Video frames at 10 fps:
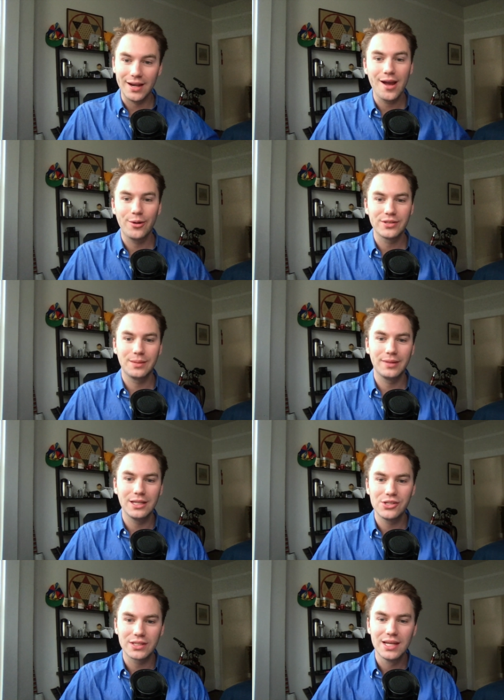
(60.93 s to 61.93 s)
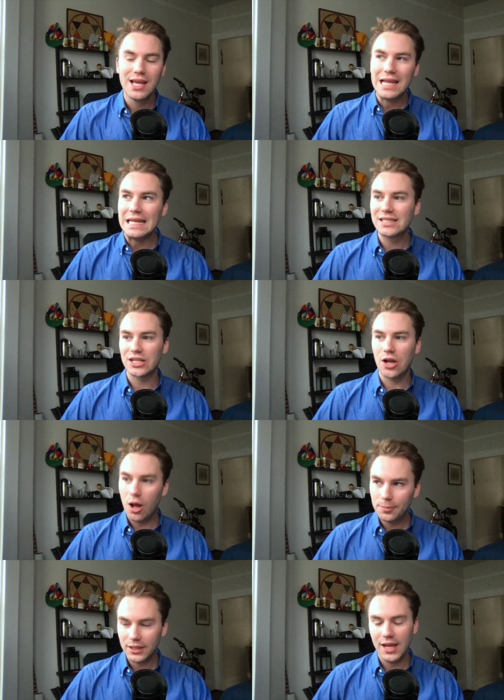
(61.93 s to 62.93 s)
now or something. It's a
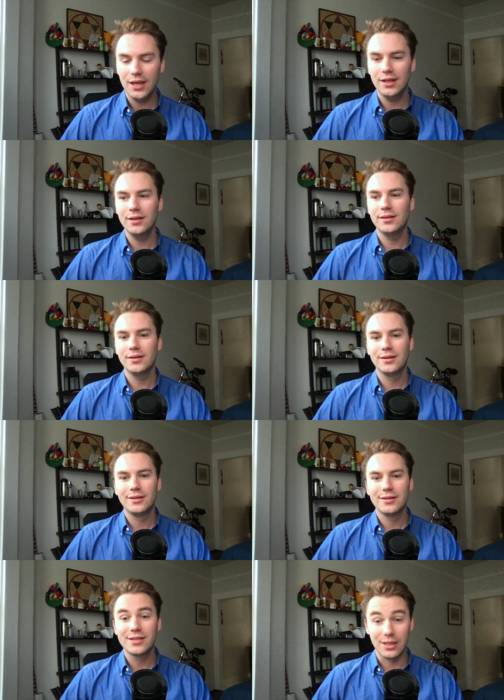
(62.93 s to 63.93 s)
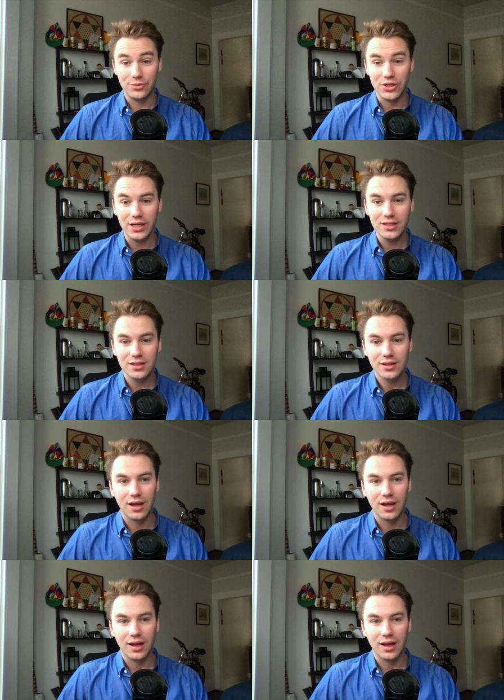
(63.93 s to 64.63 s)
complicated subject.